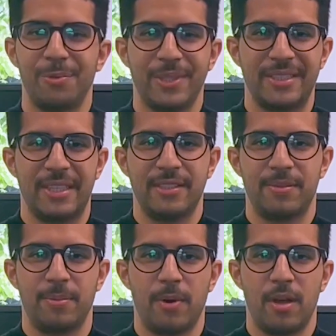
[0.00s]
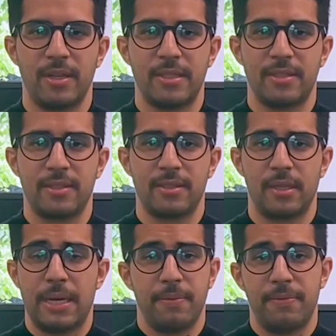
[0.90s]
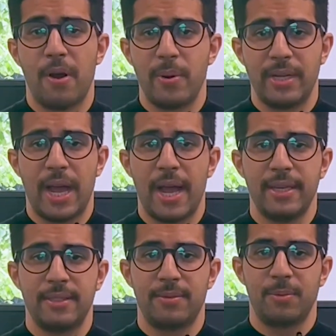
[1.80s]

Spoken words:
residence was very nice,